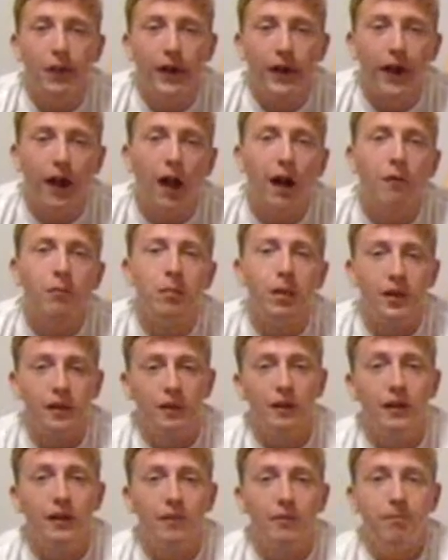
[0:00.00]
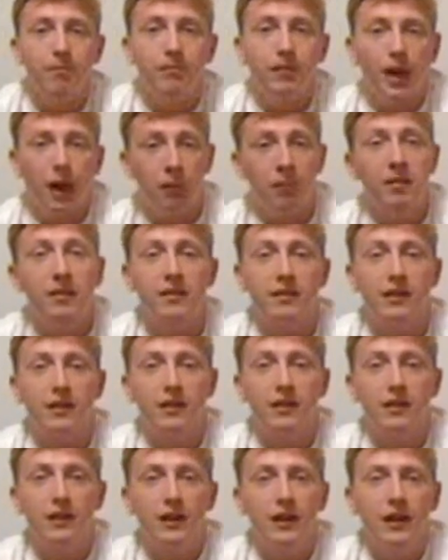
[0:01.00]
League. I miss it. I miss it.